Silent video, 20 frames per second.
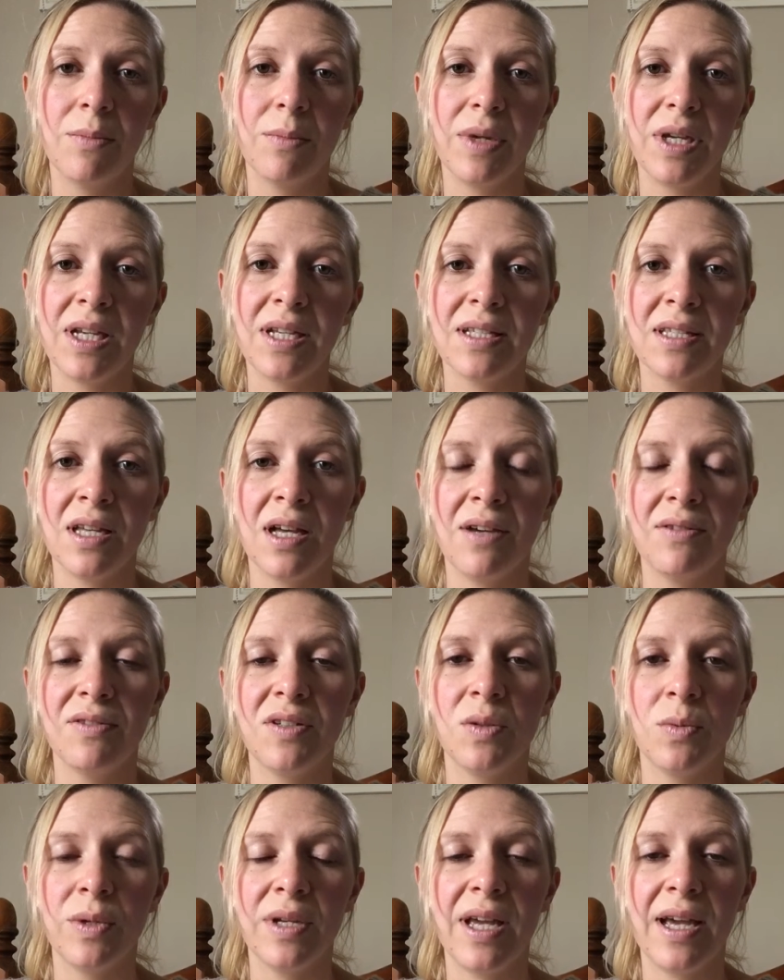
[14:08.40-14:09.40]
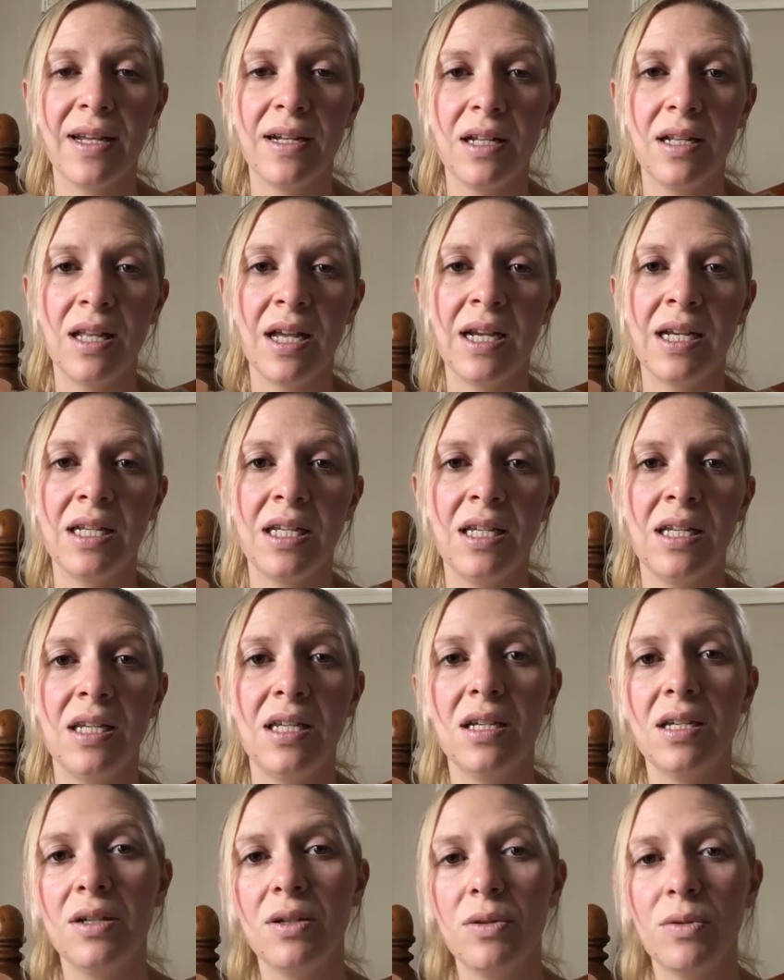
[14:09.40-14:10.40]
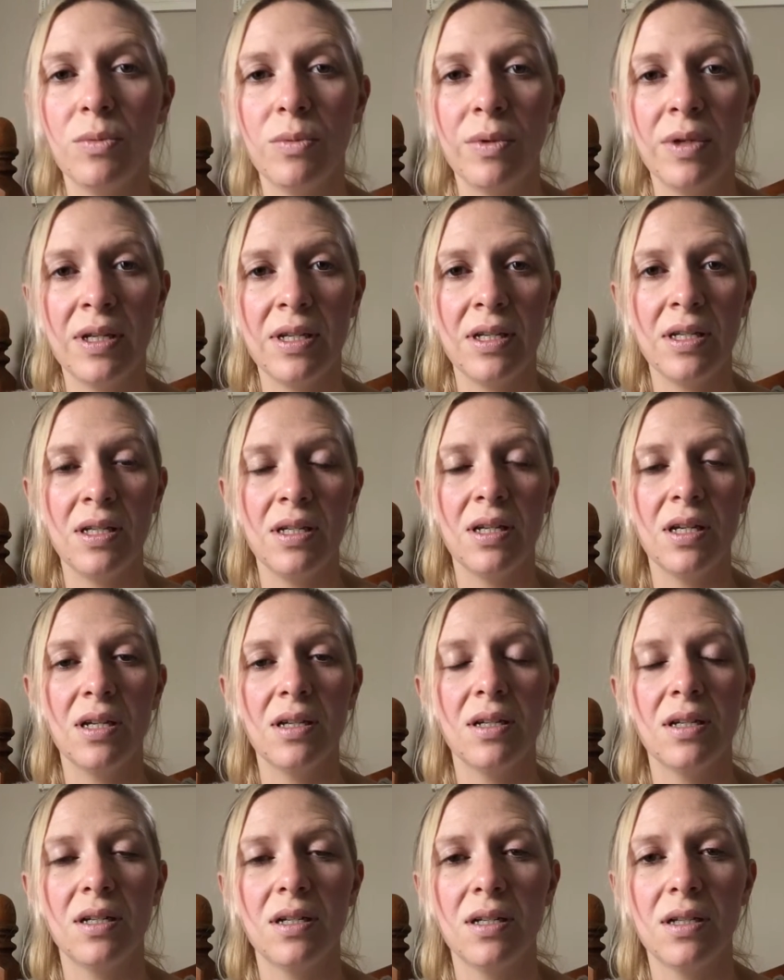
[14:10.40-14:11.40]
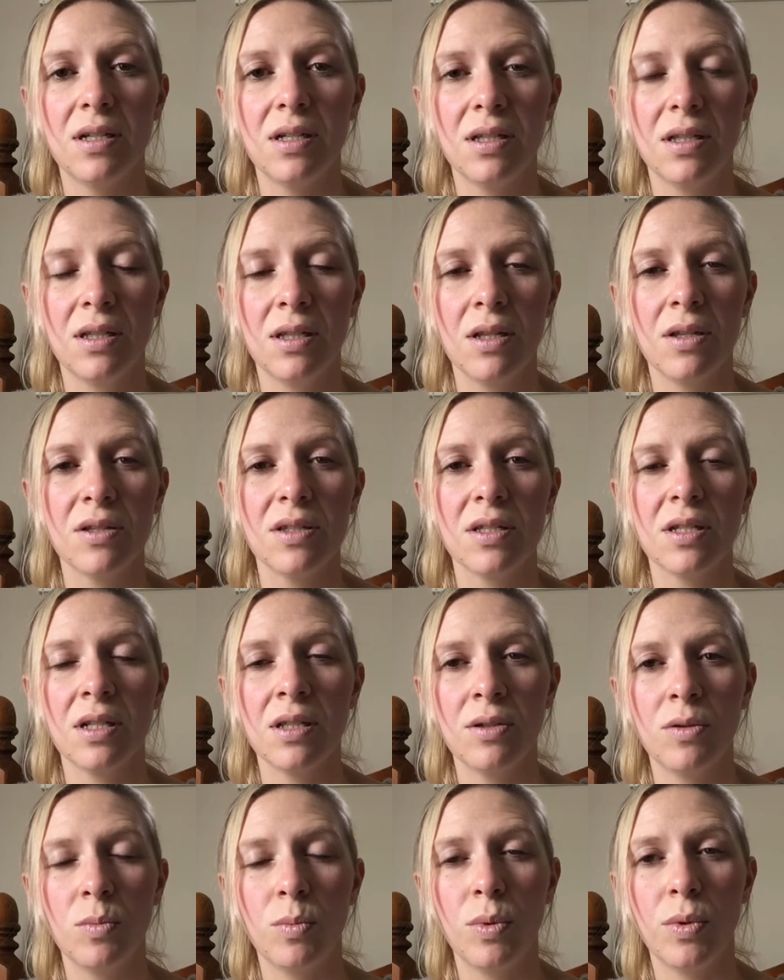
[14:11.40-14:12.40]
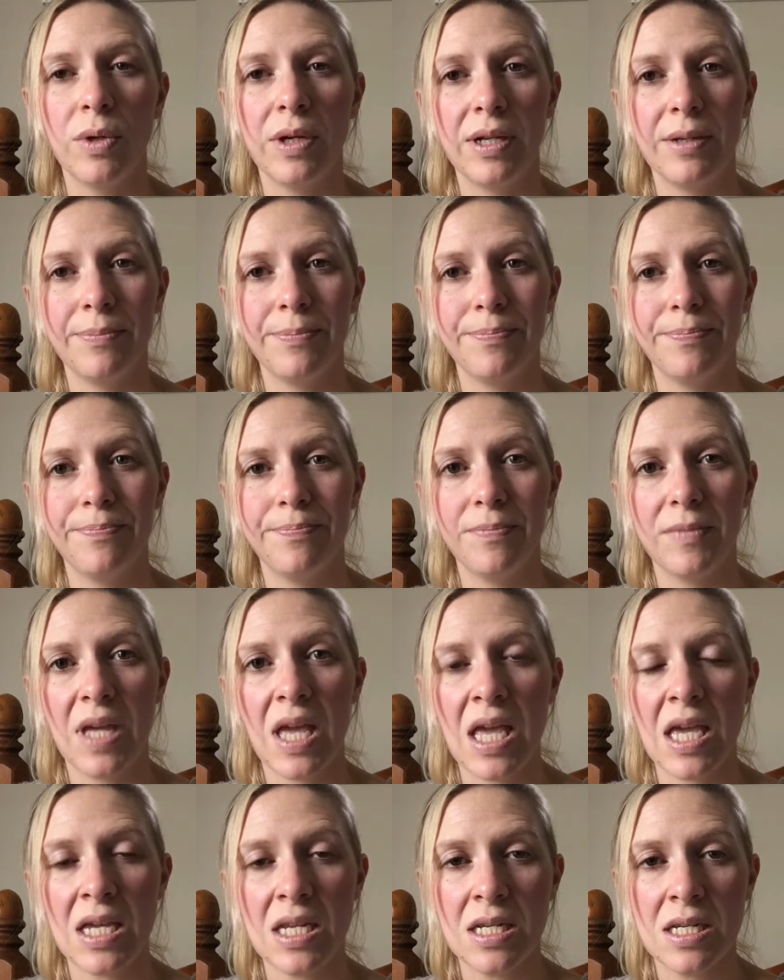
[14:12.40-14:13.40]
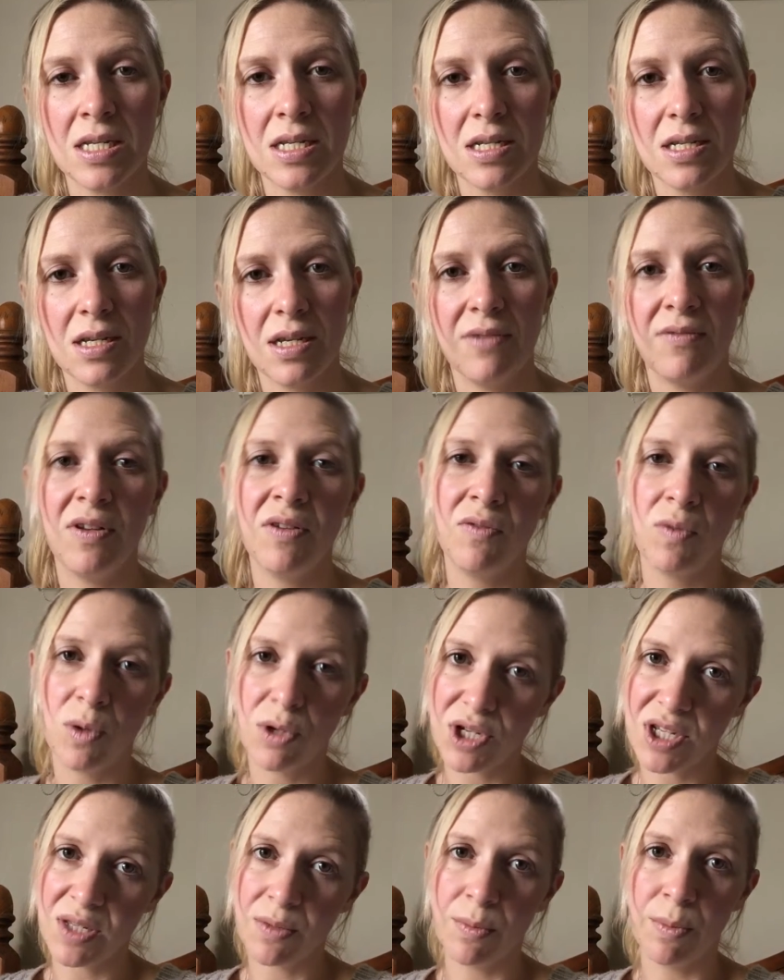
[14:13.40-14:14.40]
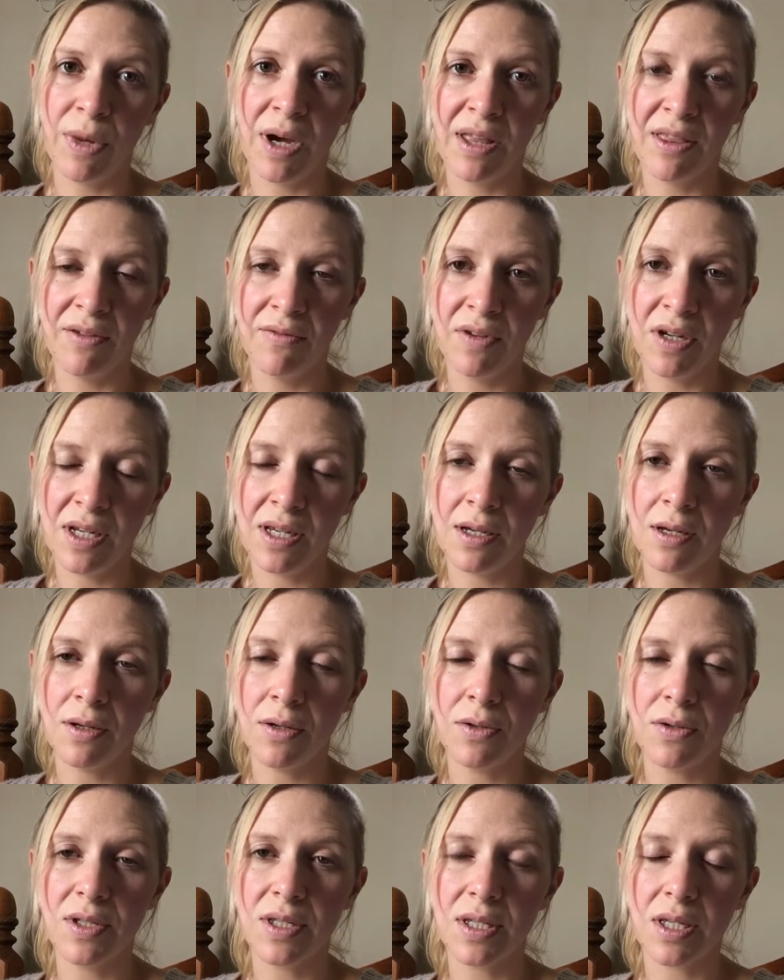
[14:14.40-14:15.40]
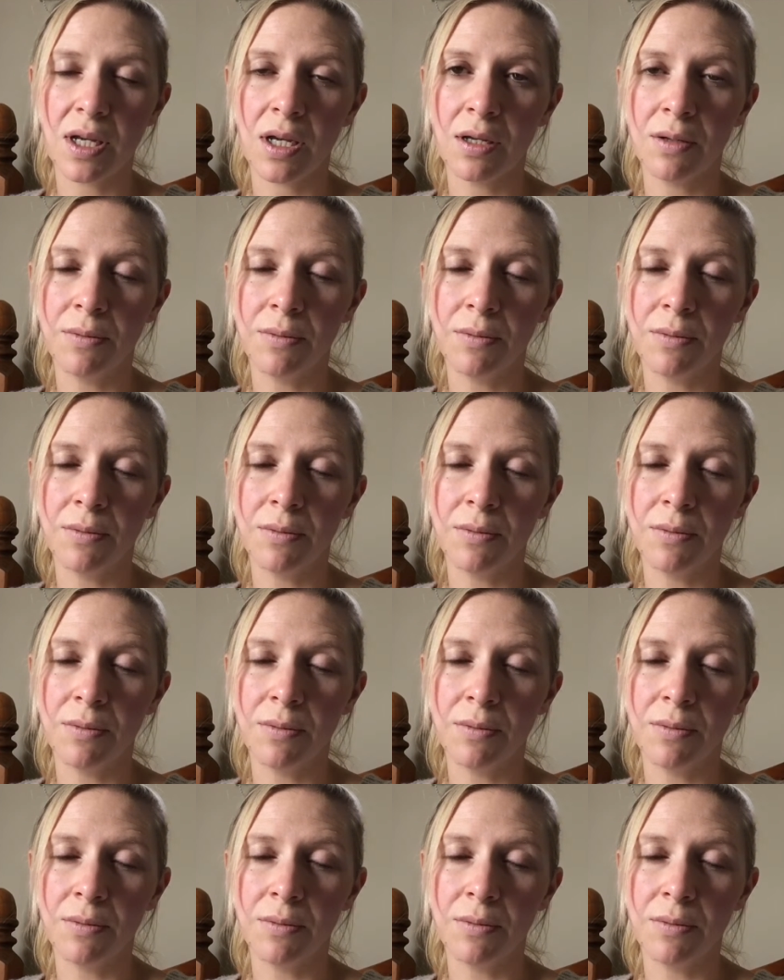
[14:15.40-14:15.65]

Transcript: because after we had Lainey, we lost a little boy. And if you've watched some of my other videos,